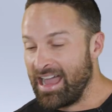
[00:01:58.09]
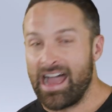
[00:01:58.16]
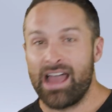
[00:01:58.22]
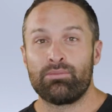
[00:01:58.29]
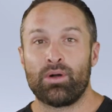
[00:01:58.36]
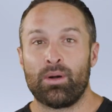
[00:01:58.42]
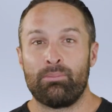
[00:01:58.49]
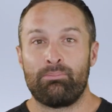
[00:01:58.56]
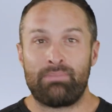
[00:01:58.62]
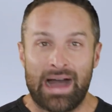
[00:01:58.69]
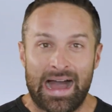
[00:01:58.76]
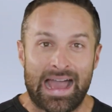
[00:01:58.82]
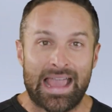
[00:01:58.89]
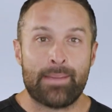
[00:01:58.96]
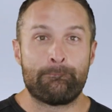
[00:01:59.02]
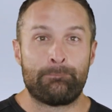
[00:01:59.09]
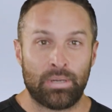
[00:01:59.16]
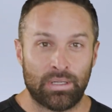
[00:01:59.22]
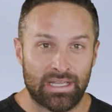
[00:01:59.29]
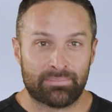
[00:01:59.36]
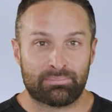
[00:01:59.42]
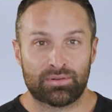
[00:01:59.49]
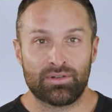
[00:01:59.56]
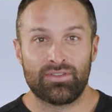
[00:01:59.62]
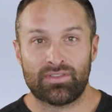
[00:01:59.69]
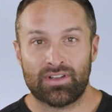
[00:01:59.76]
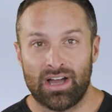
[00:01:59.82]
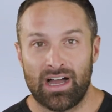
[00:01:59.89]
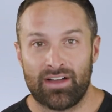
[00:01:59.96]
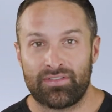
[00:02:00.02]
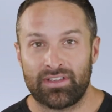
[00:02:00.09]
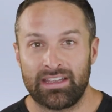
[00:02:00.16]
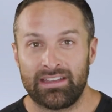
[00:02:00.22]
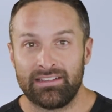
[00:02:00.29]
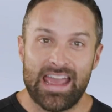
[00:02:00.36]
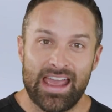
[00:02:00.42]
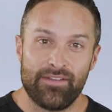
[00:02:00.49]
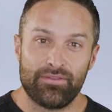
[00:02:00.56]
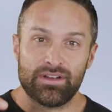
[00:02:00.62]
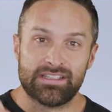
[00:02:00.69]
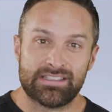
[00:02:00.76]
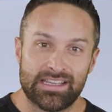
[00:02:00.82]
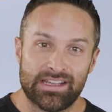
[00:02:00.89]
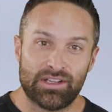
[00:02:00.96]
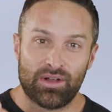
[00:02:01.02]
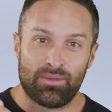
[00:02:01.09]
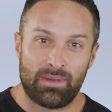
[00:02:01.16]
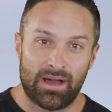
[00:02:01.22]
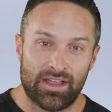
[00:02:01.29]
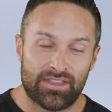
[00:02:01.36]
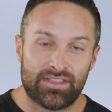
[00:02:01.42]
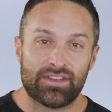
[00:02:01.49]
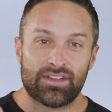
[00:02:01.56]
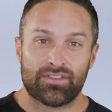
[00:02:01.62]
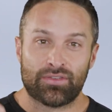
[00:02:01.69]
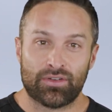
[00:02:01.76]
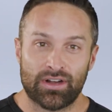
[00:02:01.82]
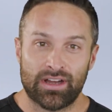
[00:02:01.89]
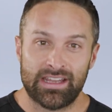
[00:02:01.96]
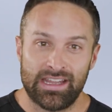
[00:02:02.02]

I will buy bulletproof coffee every single month for a